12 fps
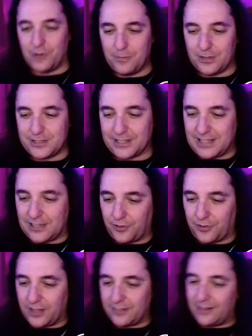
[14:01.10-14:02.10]
of the most successful
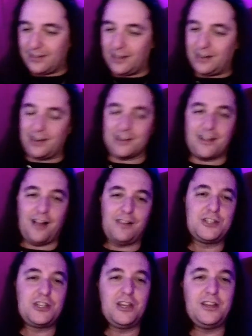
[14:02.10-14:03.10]
things I did at a
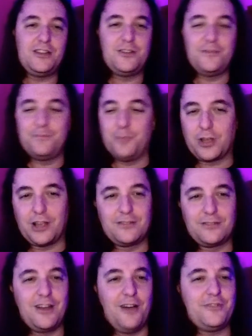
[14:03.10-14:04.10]
college booking
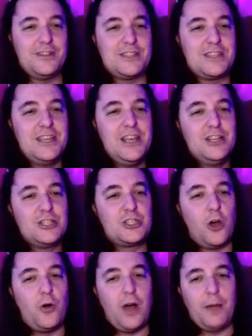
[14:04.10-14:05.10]
conference.
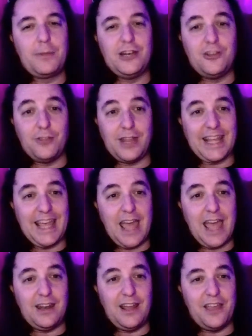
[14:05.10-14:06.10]
So I'm gonna do that
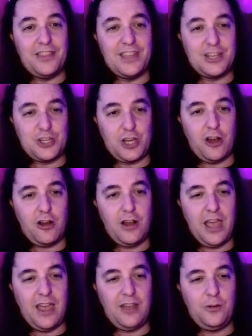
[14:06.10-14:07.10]
again this year,
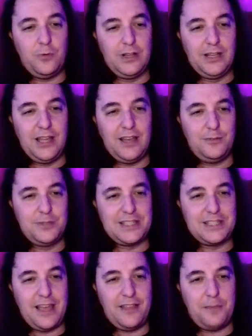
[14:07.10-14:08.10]
and we'll
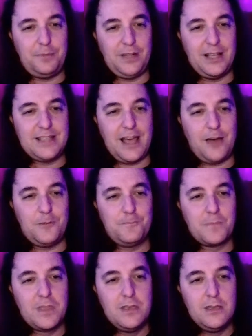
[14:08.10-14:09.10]
see how that plays out.
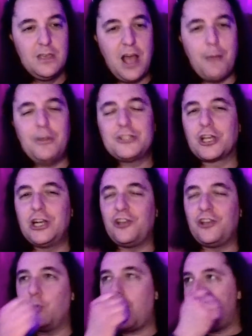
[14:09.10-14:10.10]
I'm also gonna do